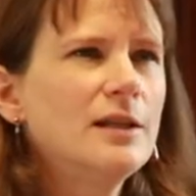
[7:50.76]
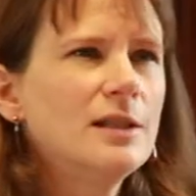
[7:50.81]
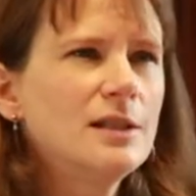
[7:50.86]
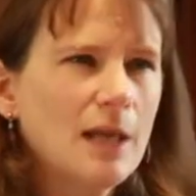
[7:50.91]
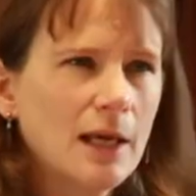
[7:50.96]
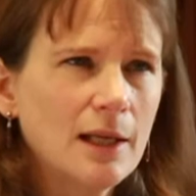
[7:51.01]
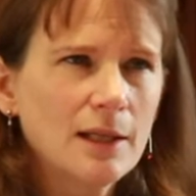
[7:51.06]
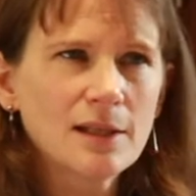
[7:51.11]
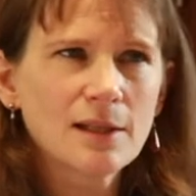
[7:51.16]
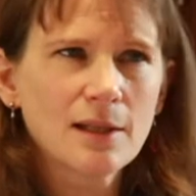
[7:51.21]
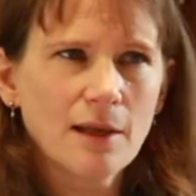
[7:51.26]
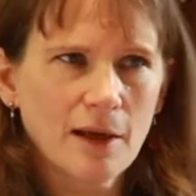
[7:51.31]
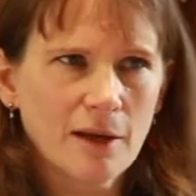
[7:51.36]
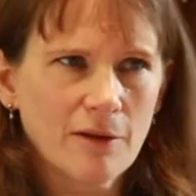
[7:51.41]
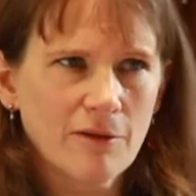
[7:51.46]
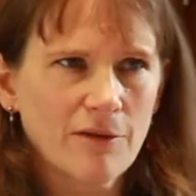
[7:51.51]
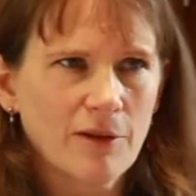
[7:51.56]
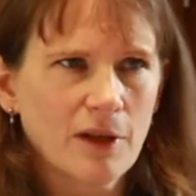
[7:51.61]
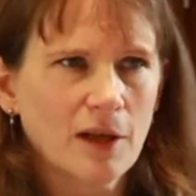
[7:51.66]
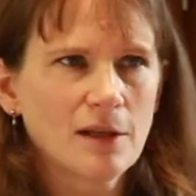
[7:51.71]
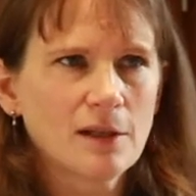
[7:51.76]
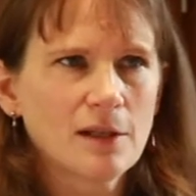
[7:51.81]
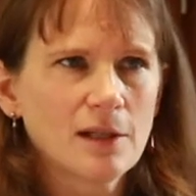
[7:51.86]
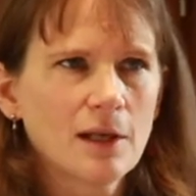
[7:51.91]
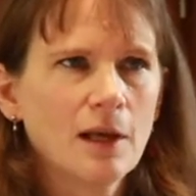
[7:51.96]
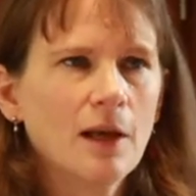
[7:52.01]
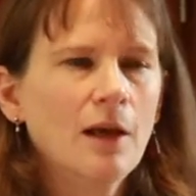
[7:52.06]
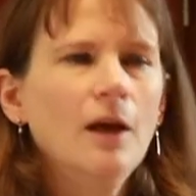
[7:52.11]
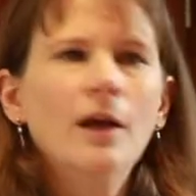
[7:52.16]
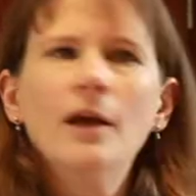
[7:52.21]
a data side of
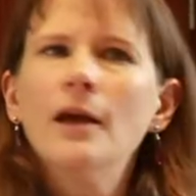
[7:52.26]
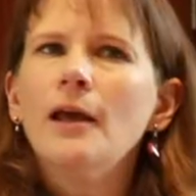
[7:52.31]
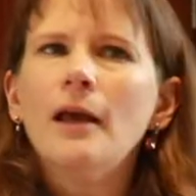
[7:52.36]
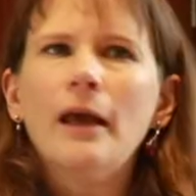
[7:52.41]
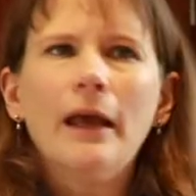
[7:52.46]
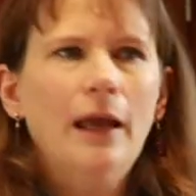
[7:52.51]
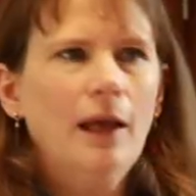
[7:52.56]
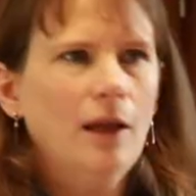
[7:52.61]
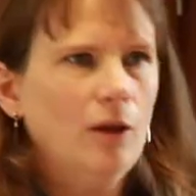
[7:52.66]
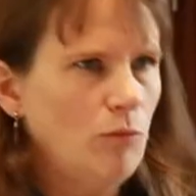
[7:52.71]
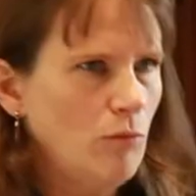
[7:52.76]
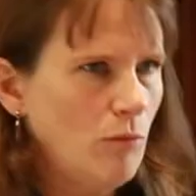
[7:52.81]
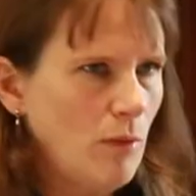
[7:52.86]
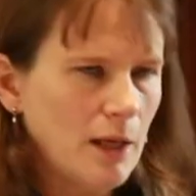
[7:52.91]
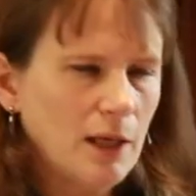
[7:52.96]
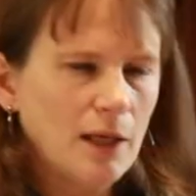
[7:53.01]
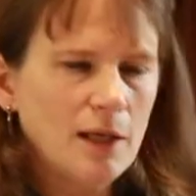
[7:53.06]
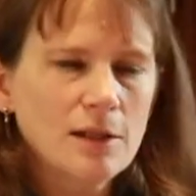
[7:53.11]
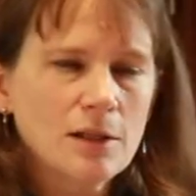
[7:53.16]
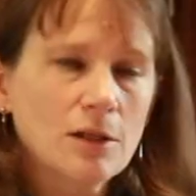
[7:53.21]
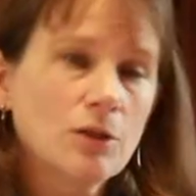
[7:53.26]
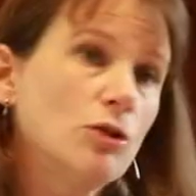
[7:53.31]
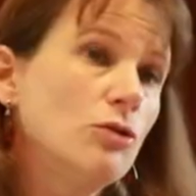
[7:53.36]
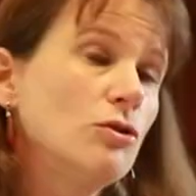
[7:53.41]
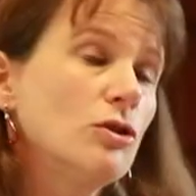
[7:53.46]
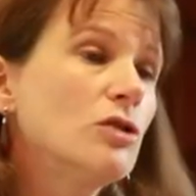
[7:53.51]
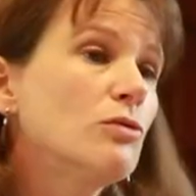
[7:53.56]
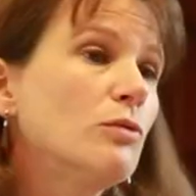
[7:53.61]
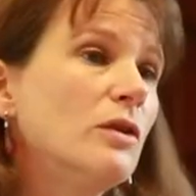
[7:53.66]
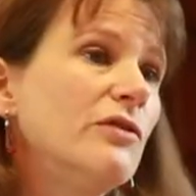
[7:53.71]
things in many
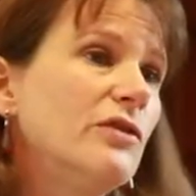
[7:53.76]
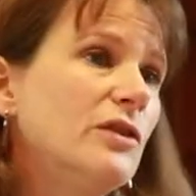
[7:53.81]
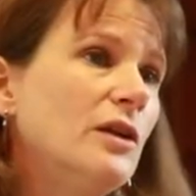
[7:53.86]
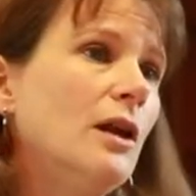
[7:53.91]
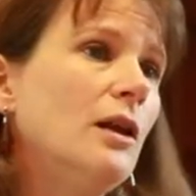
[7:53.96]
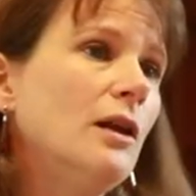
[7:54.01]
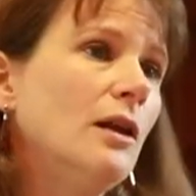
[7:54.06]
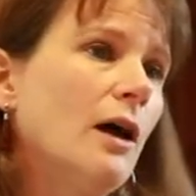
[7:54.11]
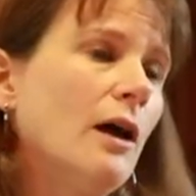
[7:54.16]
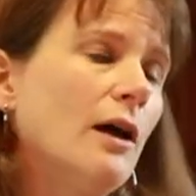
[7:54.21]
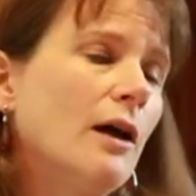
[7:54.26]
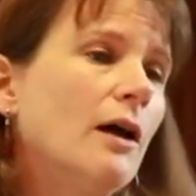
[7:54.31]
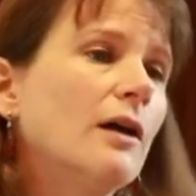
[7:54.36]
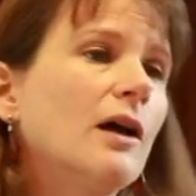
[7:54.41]
institutions, we've seen a,